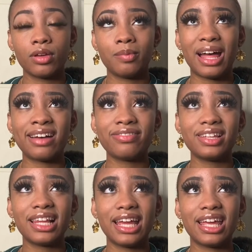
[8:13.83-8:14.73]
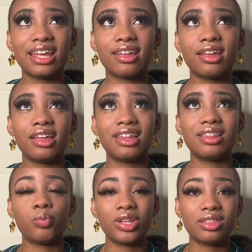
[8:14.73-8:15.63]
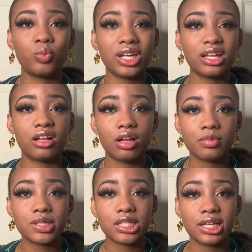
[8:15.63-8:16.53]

But I feel like with when it comes